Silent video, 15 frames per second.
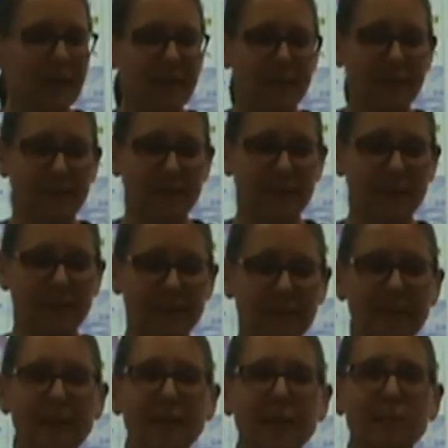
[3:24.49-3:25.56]

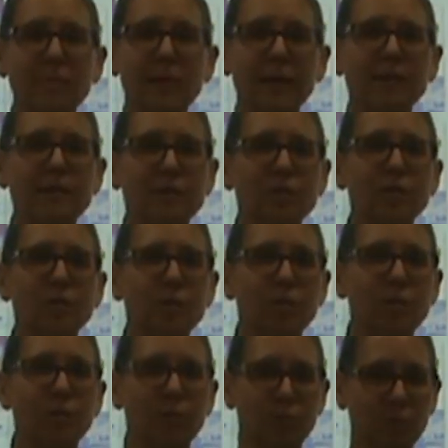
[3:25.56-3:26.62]
Succeed means
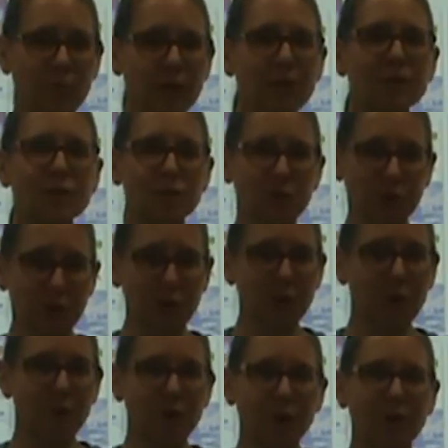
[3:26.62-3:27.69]
to reach your
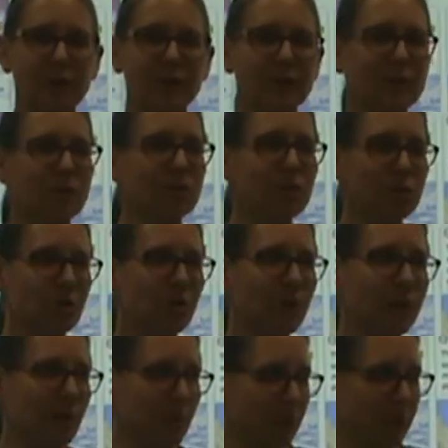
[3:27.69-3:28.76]
goal, to do
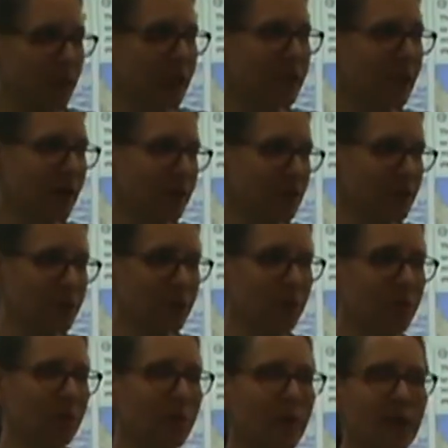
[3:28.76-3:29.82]
what you planned out to
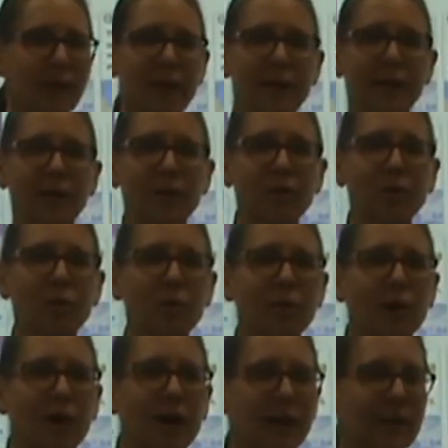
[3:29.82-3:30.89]
do. Here you
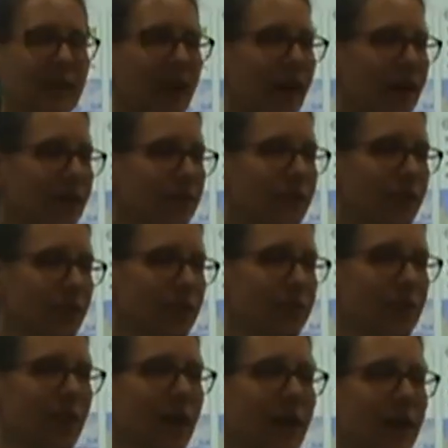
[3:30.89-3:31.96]
are at the end of third
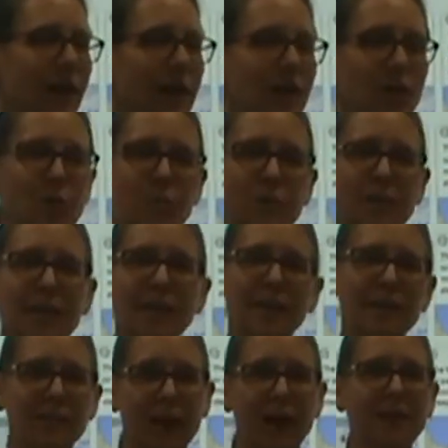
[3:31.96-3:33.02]
grade and you did in
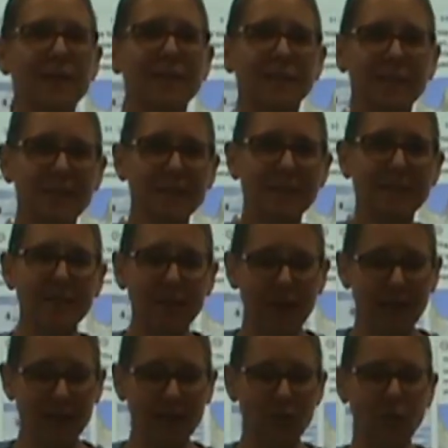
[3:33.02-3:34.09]
fact
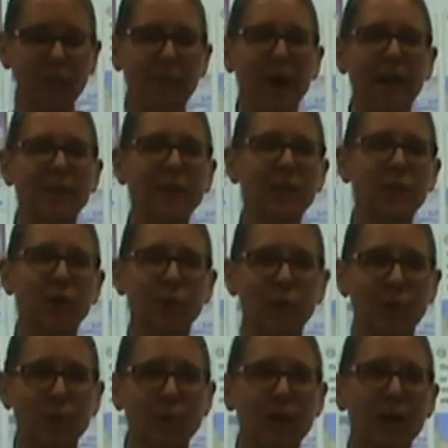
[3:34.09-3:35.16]
succeed. You met the
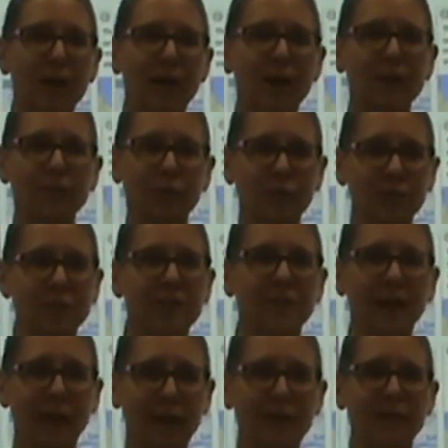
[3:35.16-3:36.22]
goal of reaching
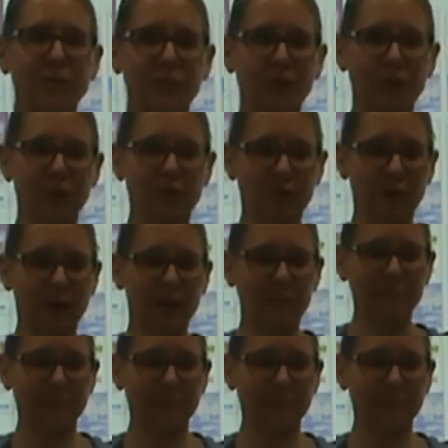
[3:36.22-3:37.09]
the end of third grade.